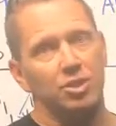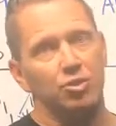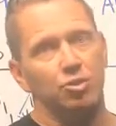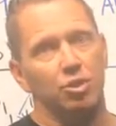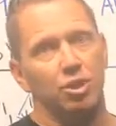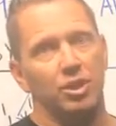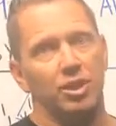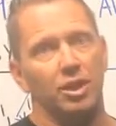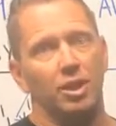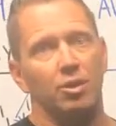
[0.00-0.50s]

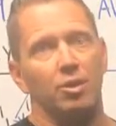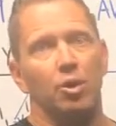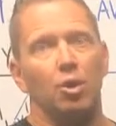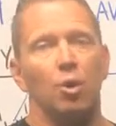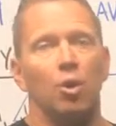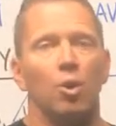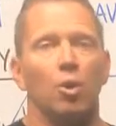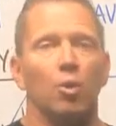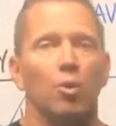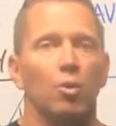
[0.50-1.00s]
drawdown,
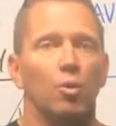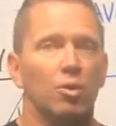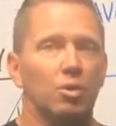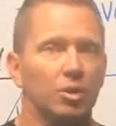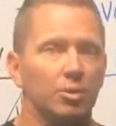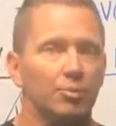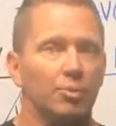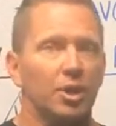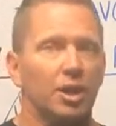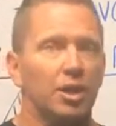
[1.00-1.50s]
or
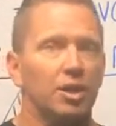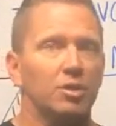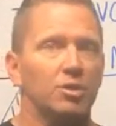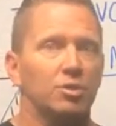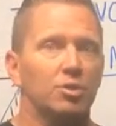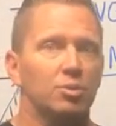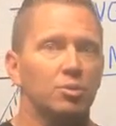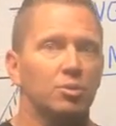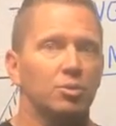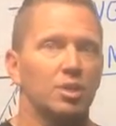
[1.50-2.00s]
compare it
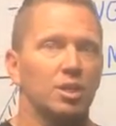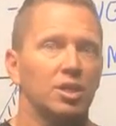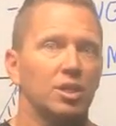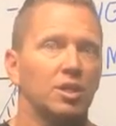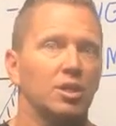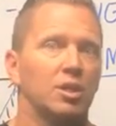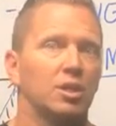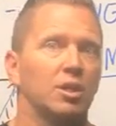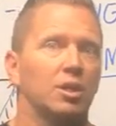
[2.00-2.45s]
to the